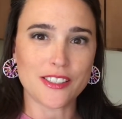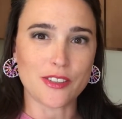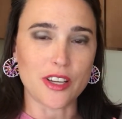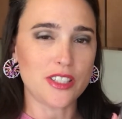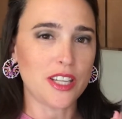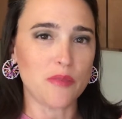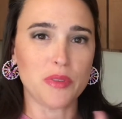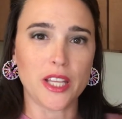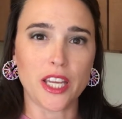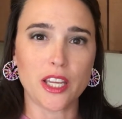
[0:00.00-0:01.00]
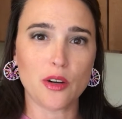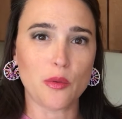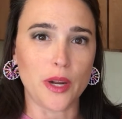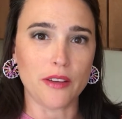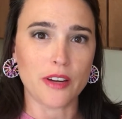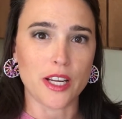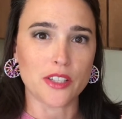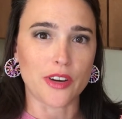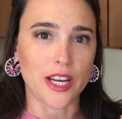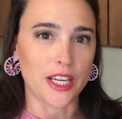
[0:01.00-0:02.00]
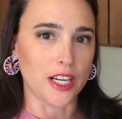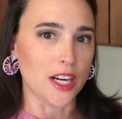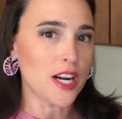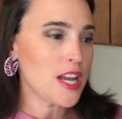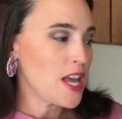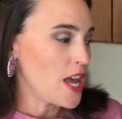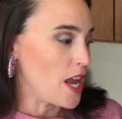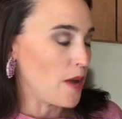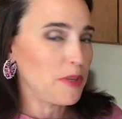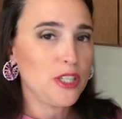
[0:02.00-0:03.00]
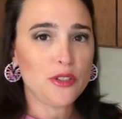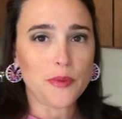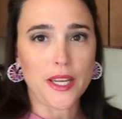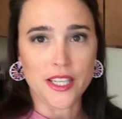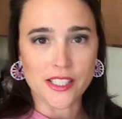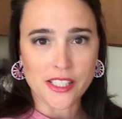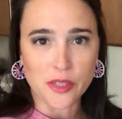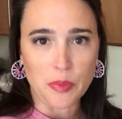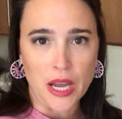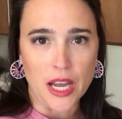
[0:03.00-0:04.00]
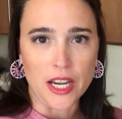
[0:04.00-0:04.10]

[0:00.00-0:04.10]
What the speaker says: So I just have plain white rice right here, and I'm going to use my Instant Pot.